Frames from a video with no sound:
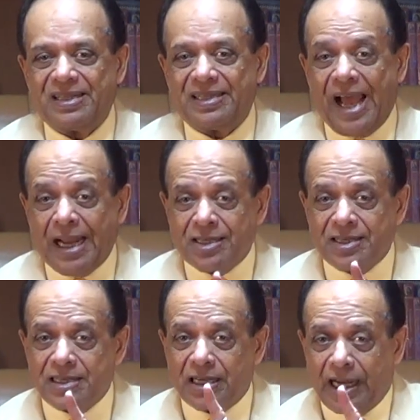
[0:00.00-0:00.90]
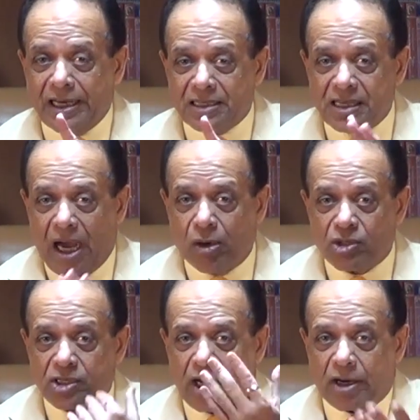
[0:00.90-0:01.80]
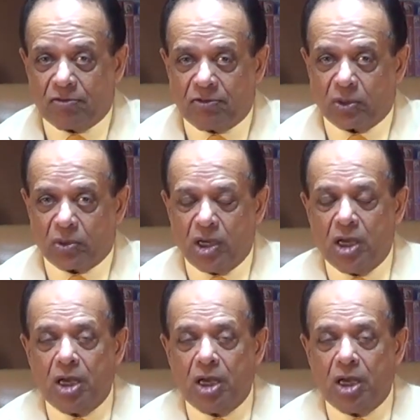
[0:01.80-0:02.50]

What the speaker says: That's science outside of you.